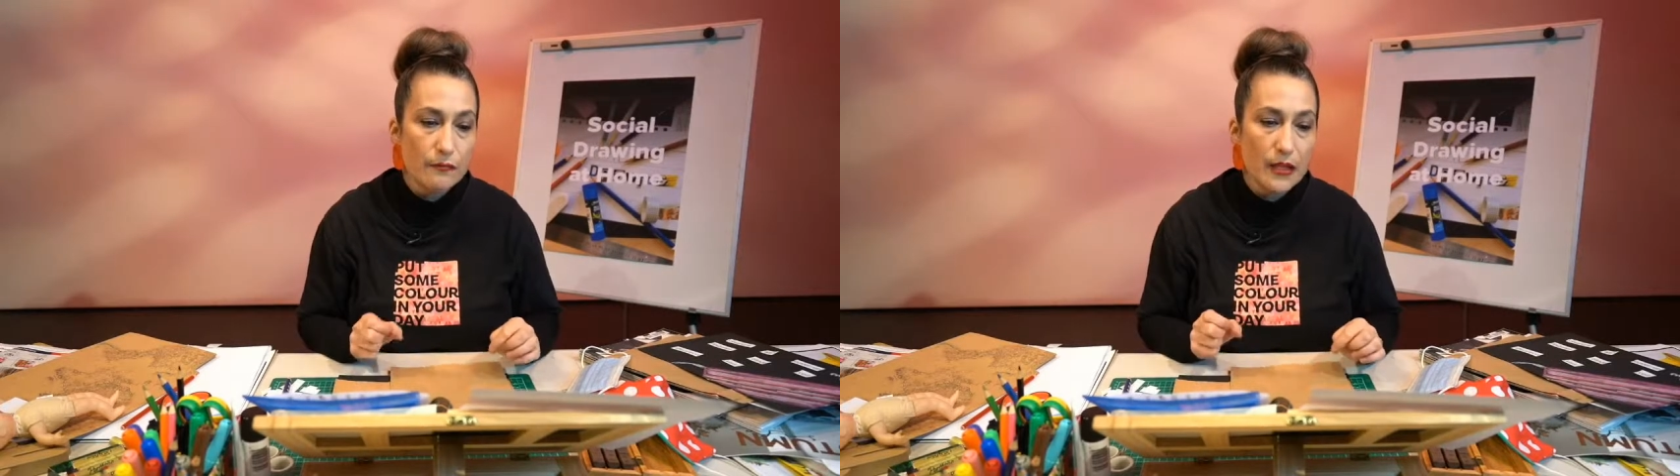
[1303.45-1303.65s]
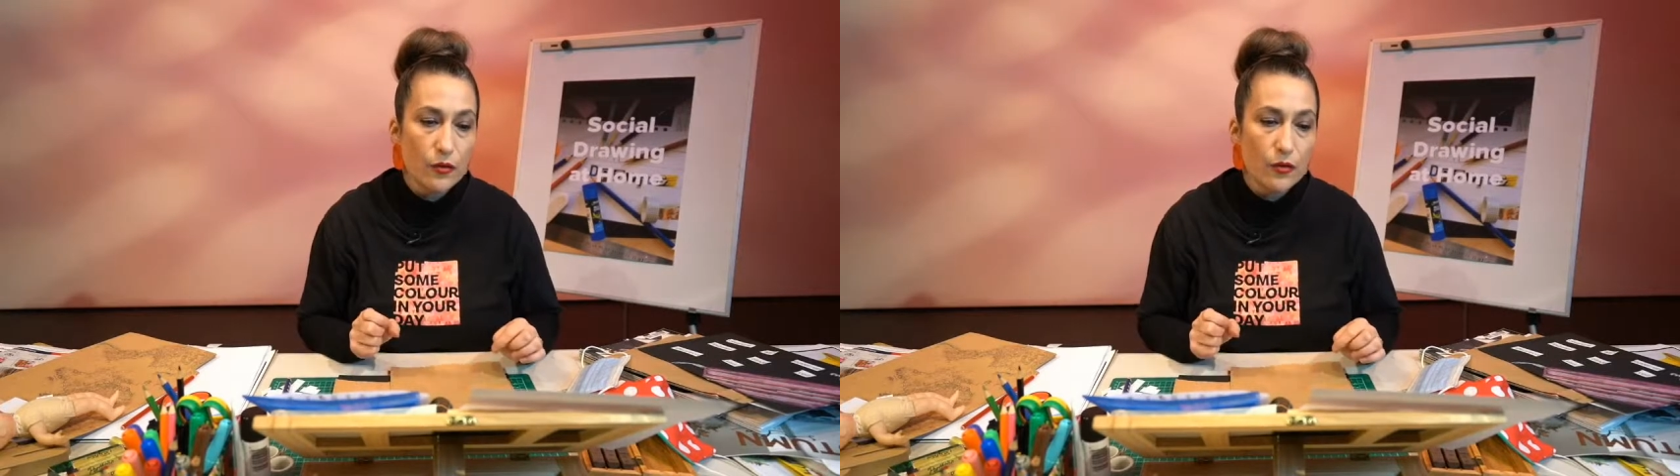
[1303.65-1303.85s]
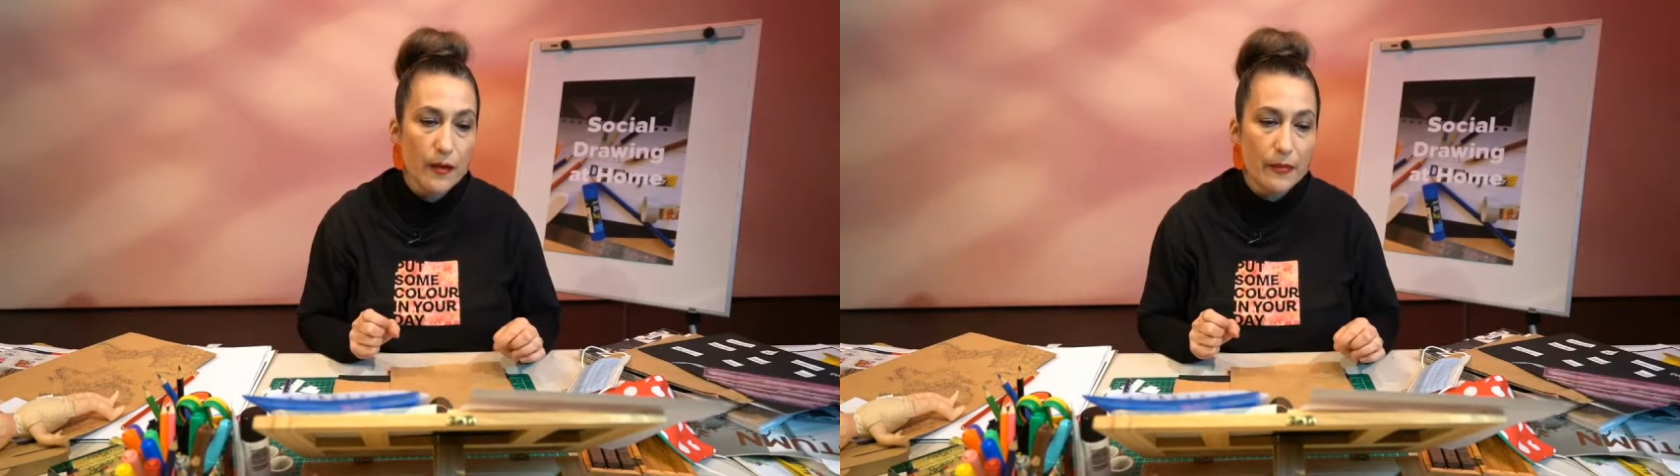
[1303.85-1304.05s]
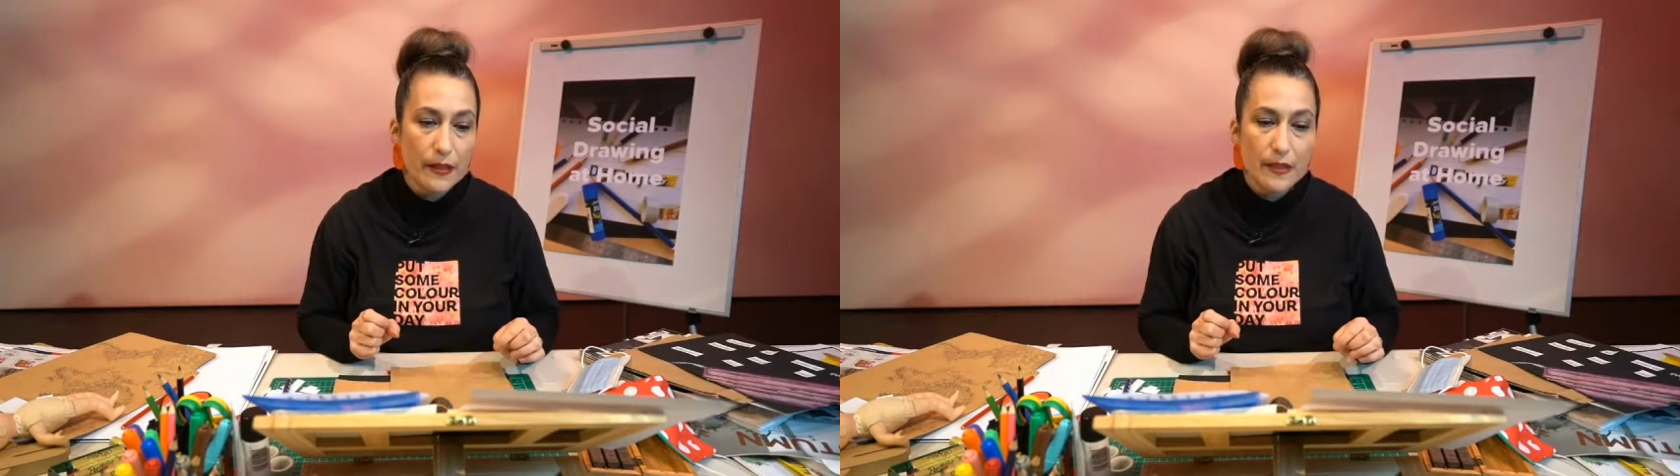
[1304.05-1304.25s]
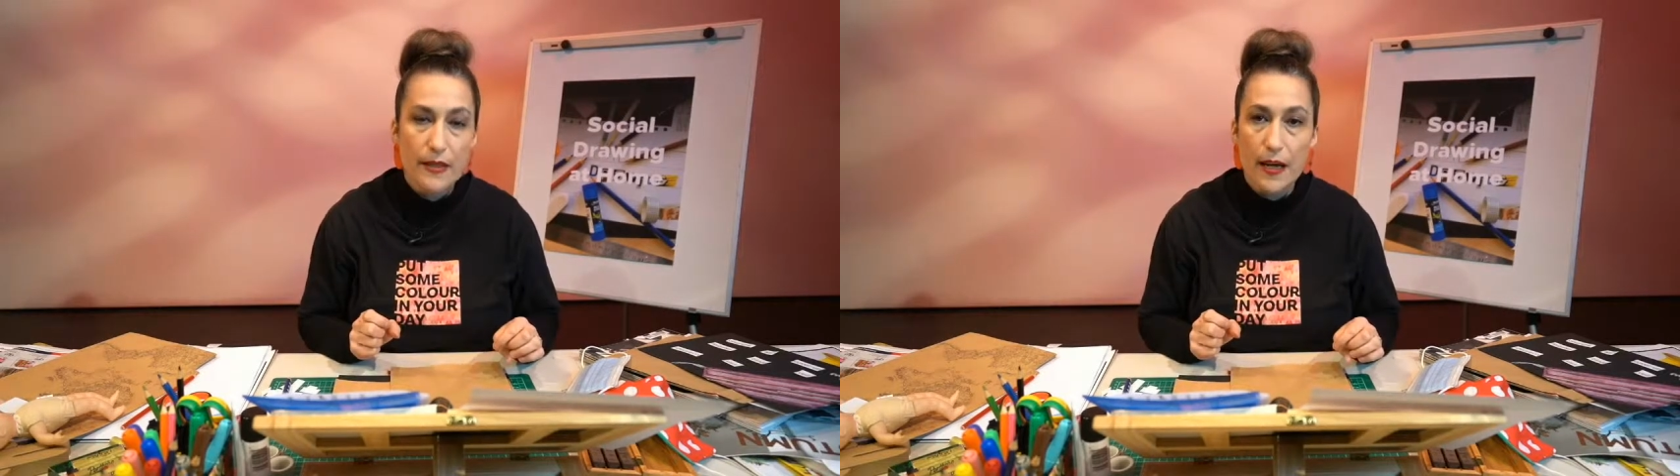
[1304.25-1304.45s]
Mid
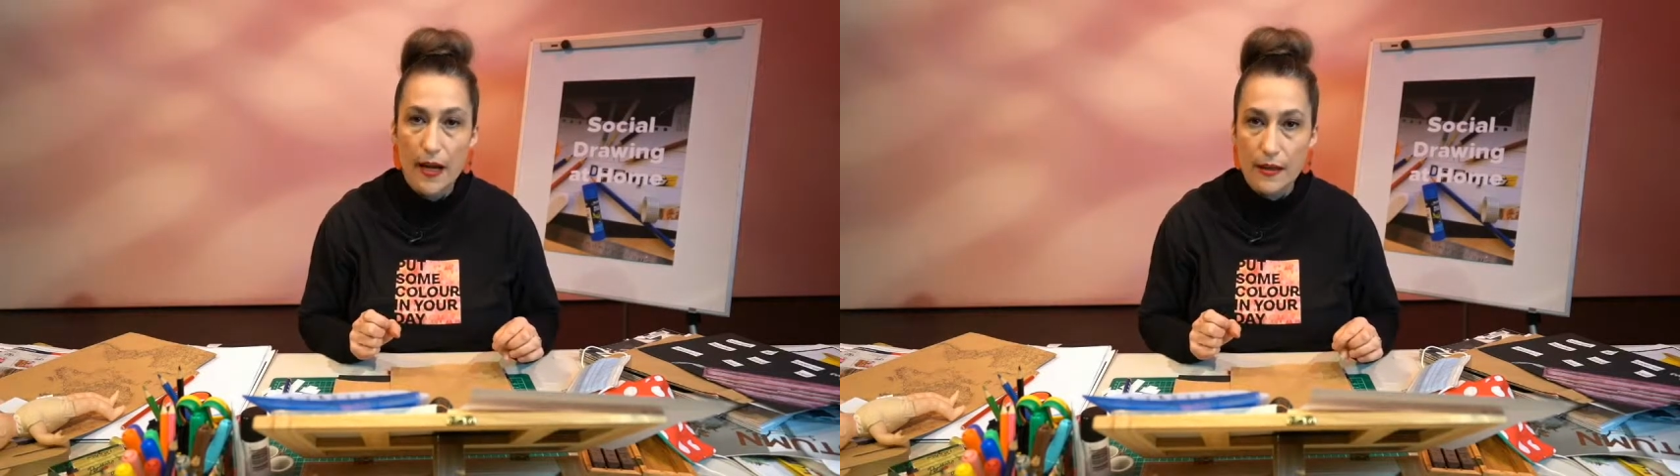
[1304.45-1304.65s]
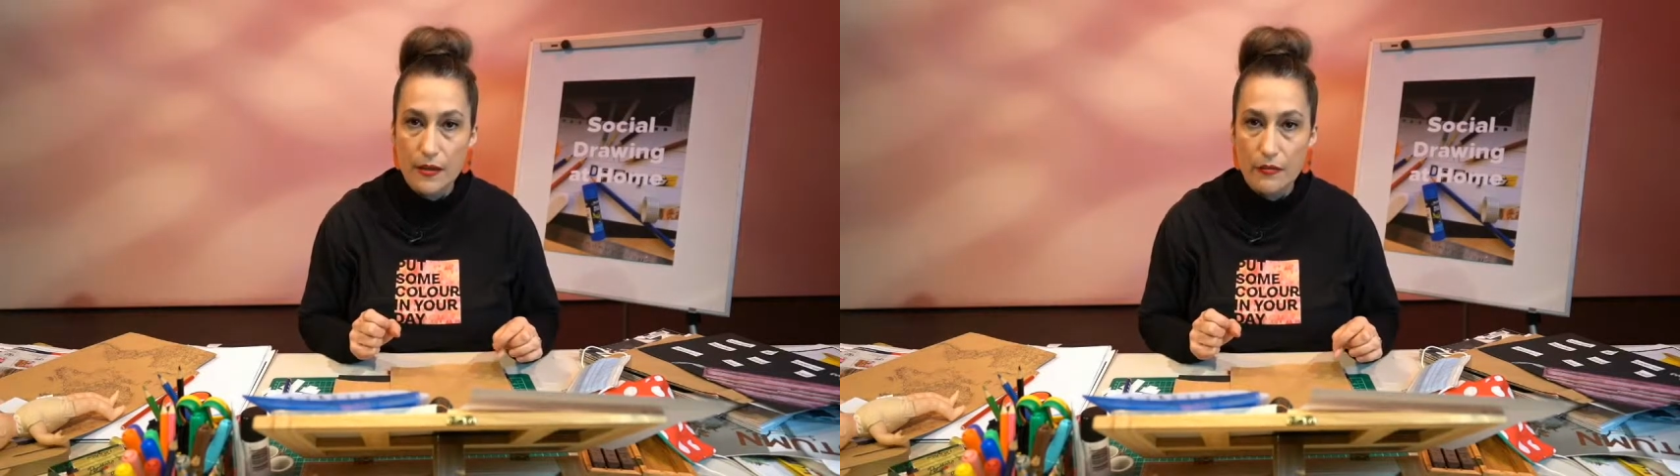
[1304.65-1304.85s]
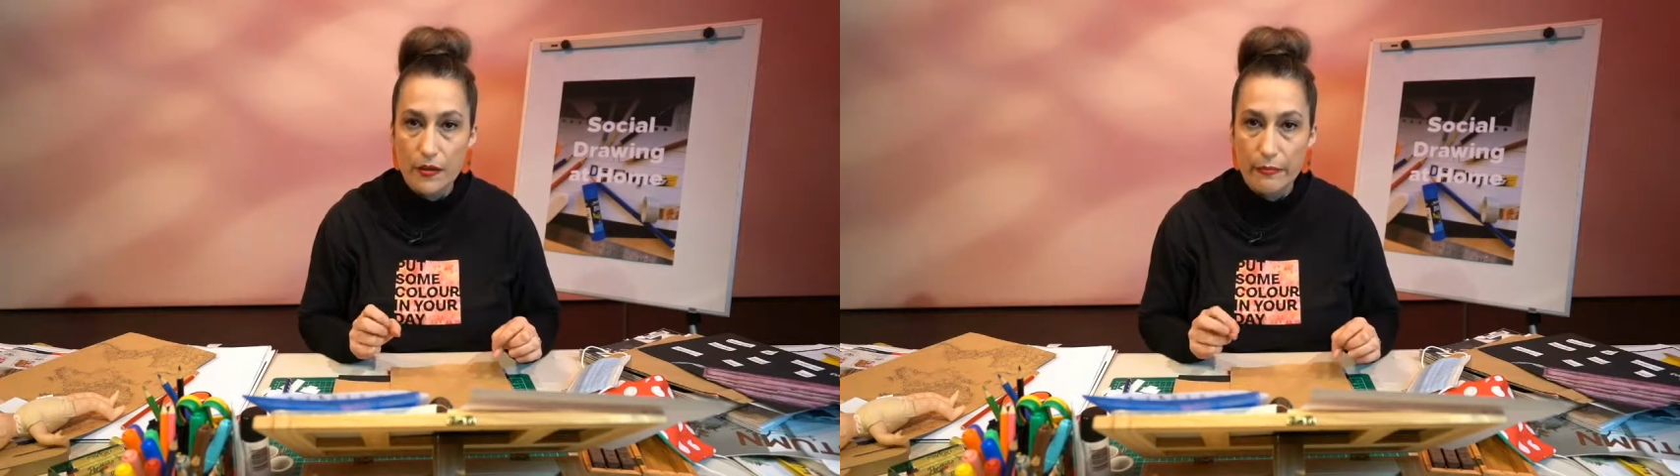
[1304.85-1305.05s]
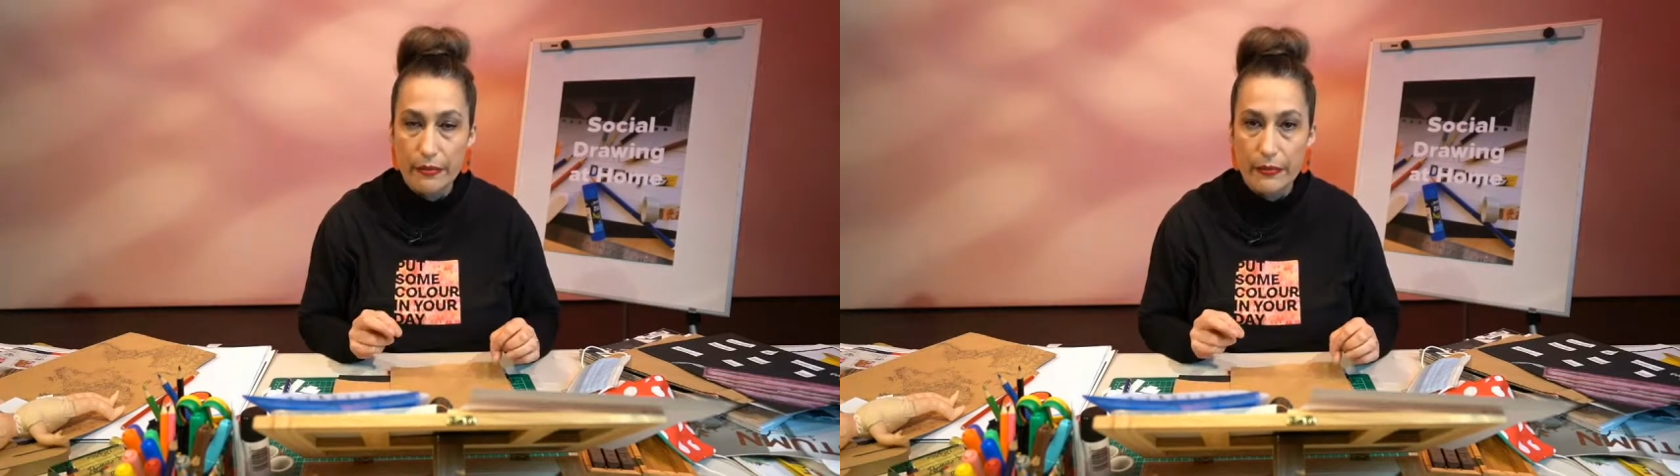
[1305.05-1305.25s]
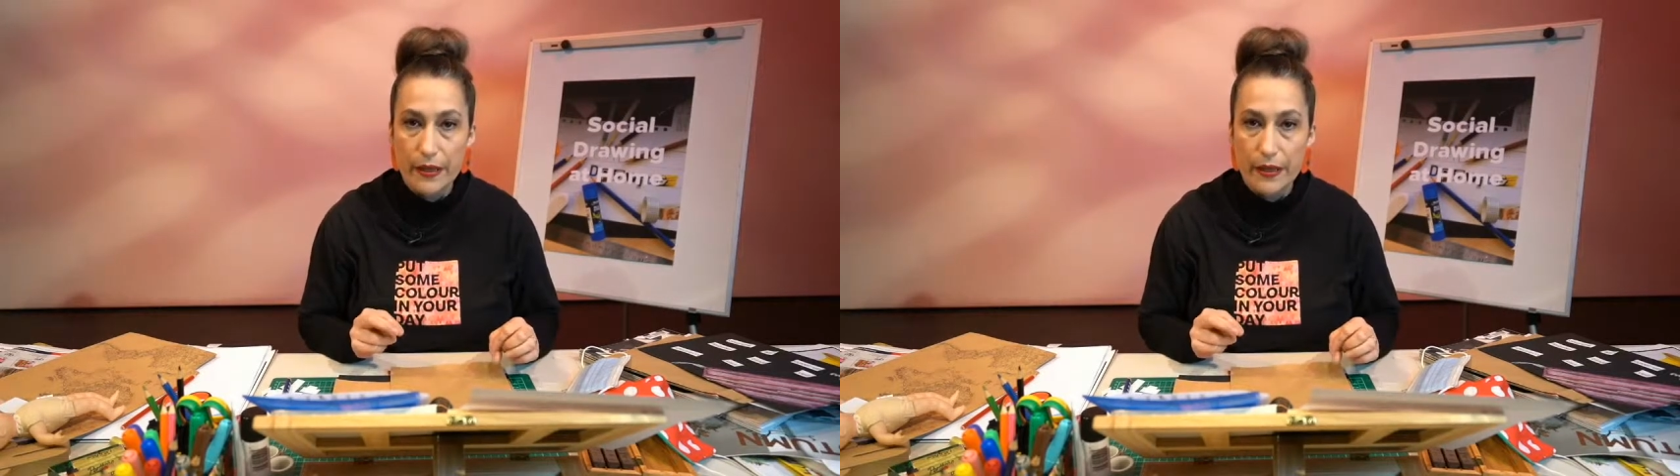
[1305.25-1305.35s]
Northumberland Arts Group